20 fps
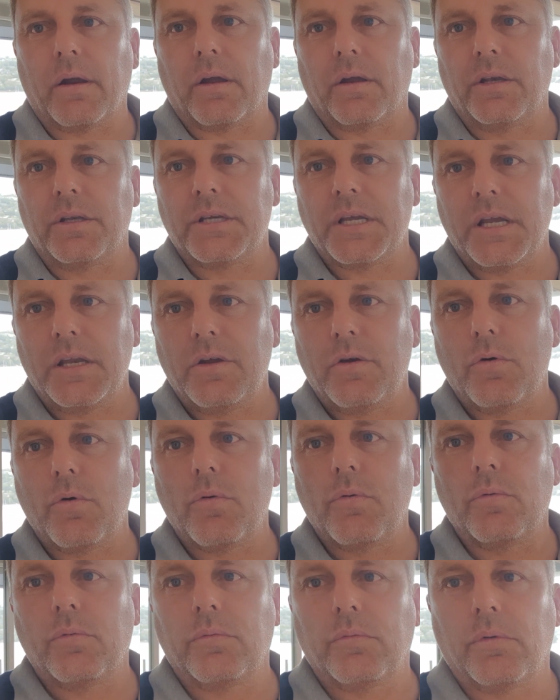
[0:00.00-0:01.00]
a
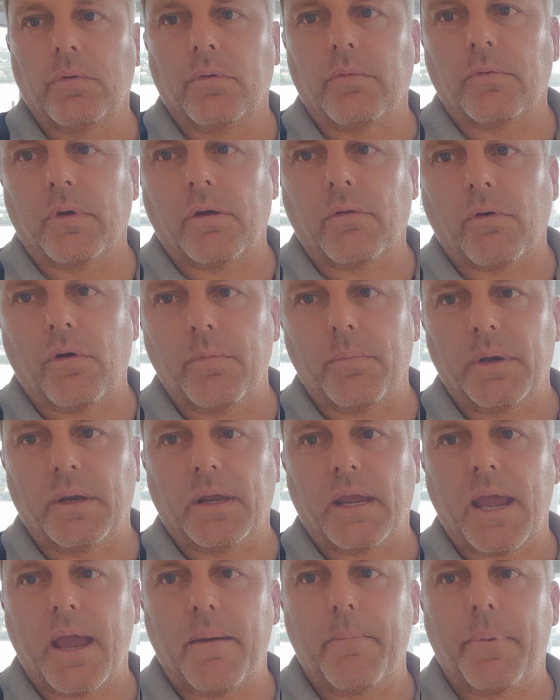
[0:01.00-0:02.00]
continual
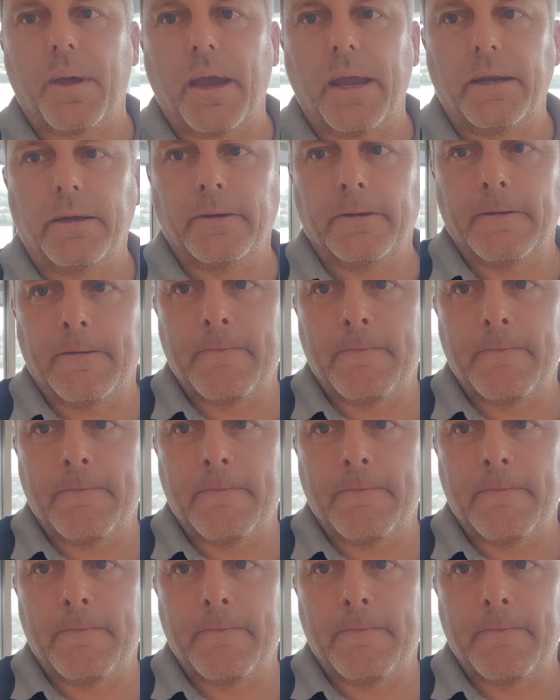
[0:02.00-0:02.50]
recruitment campaign,